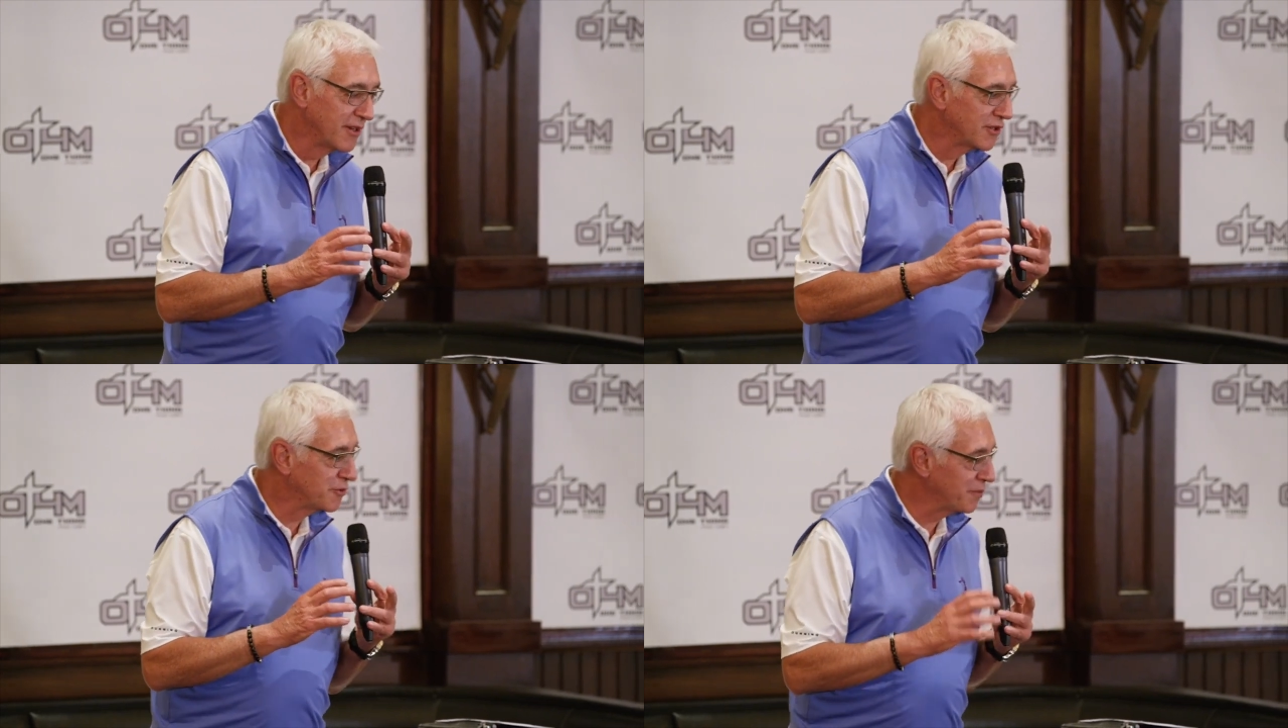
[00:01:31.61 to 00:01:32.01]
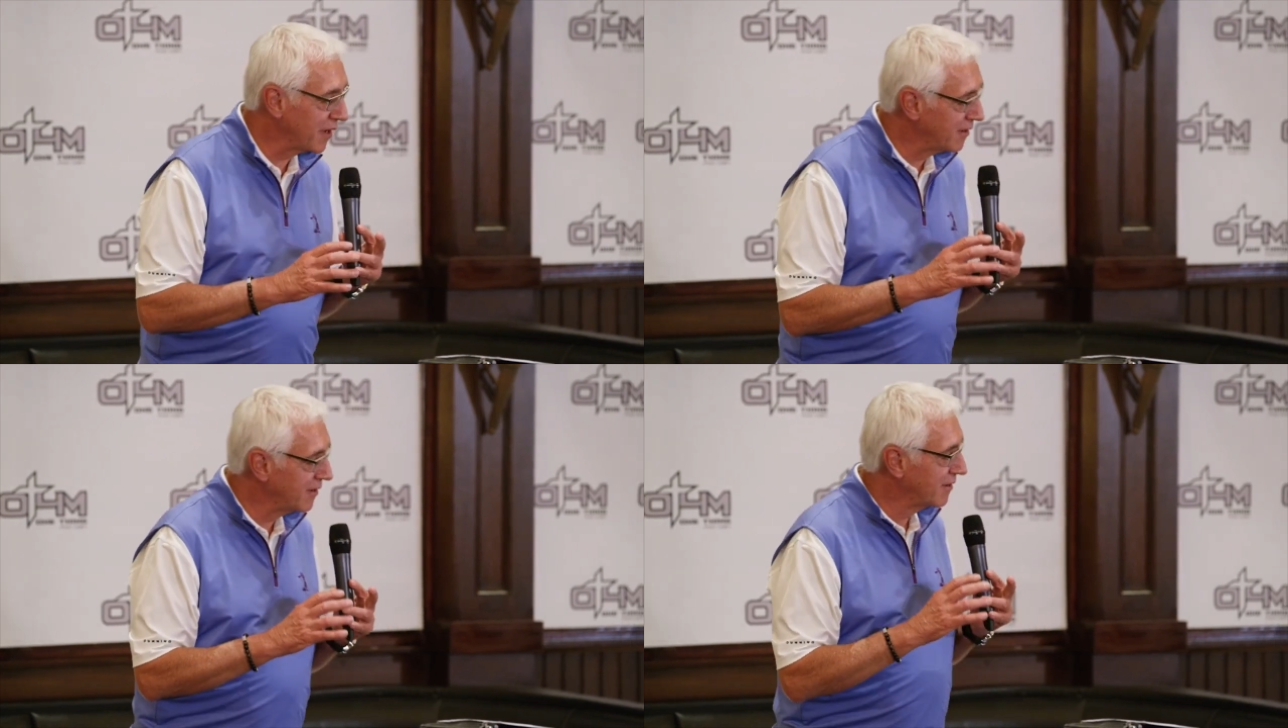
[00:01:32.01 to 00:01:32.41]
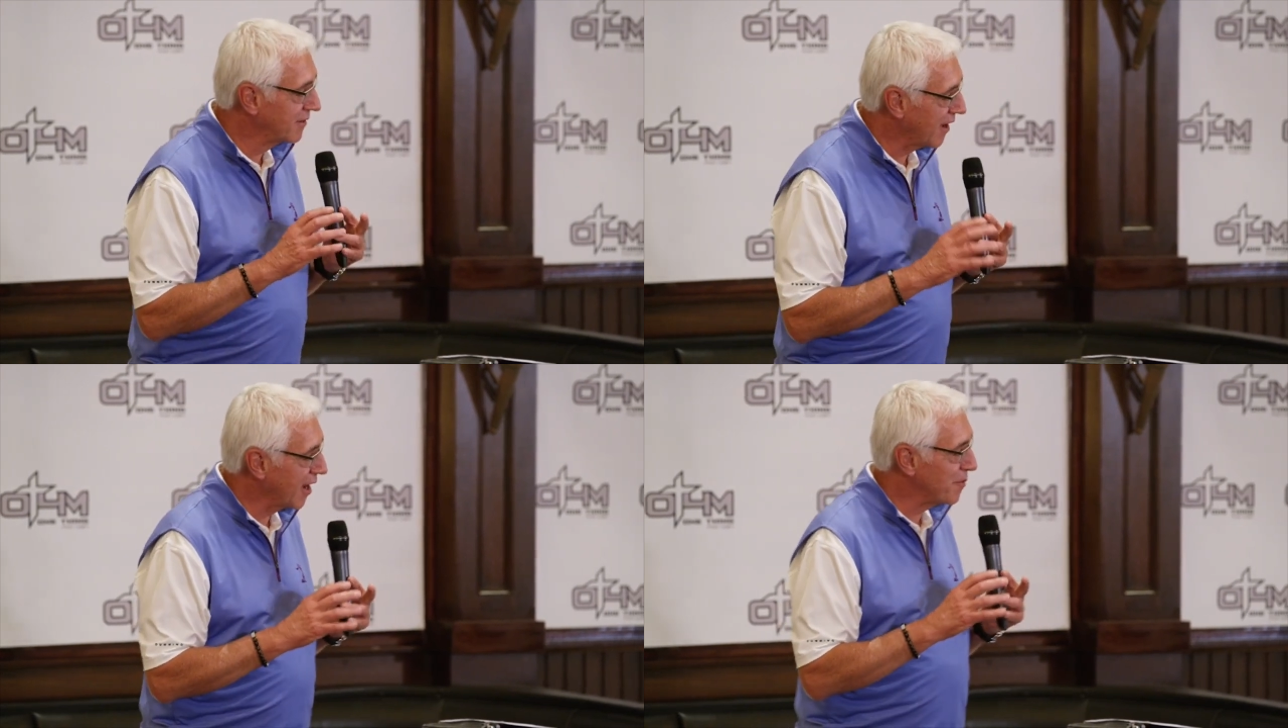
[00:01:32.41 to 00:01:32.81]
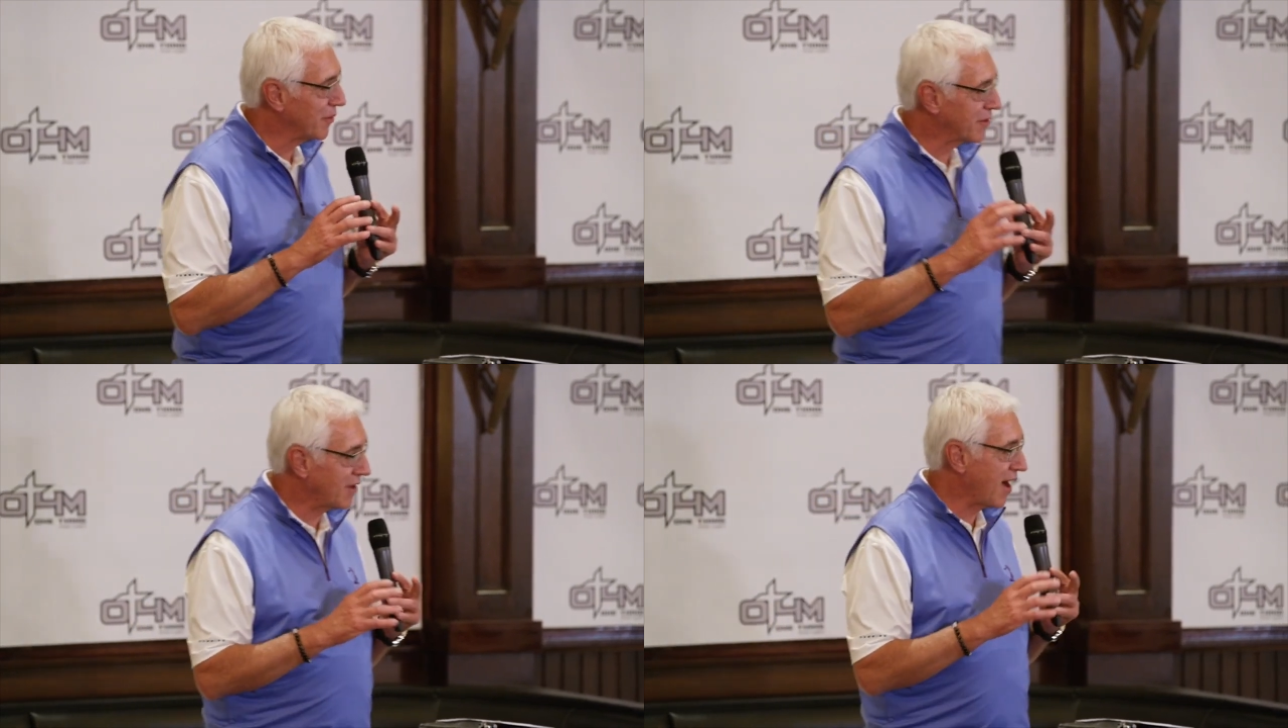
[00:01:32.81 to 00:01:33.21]
spend time
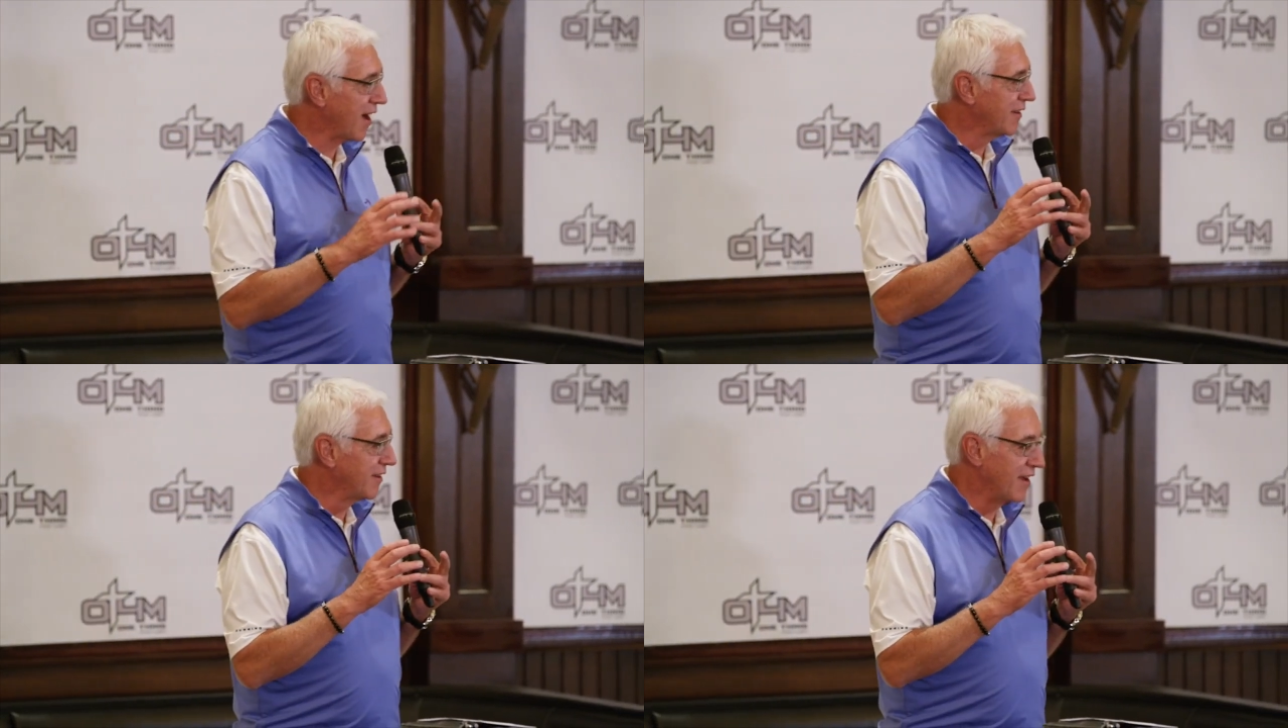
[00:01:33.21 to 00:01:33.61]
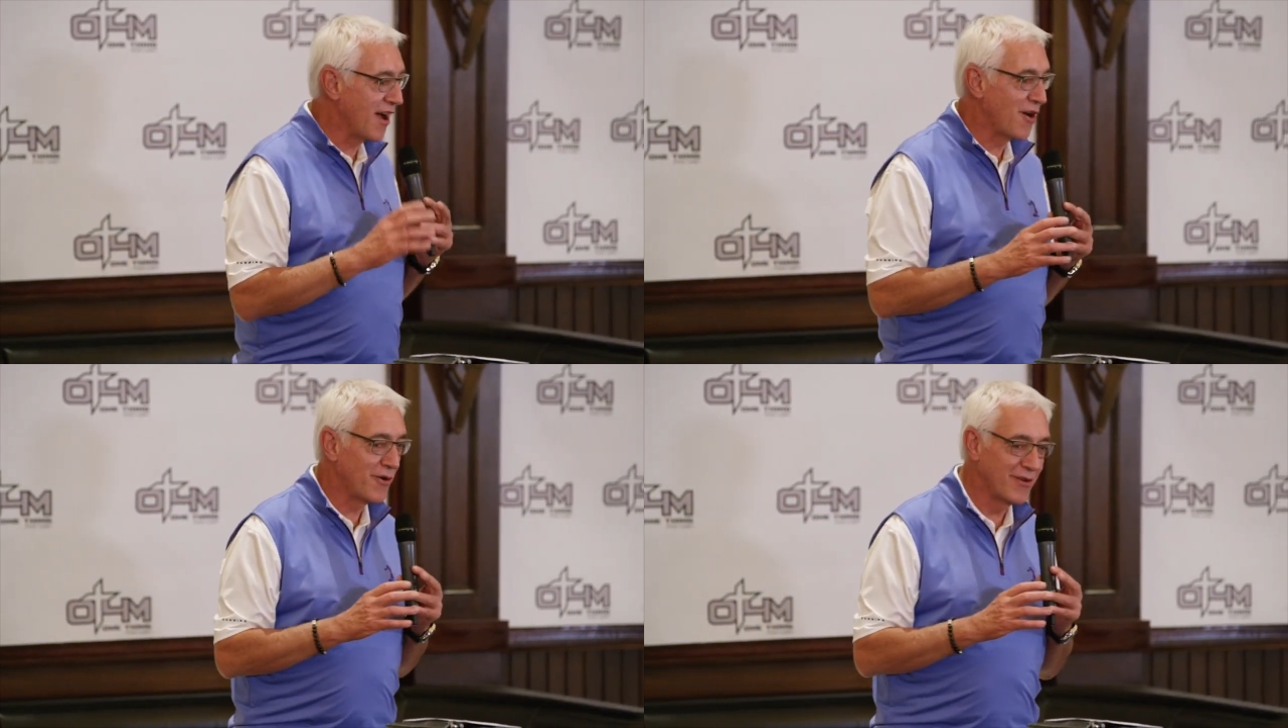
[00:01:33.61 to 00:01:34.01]
with God now.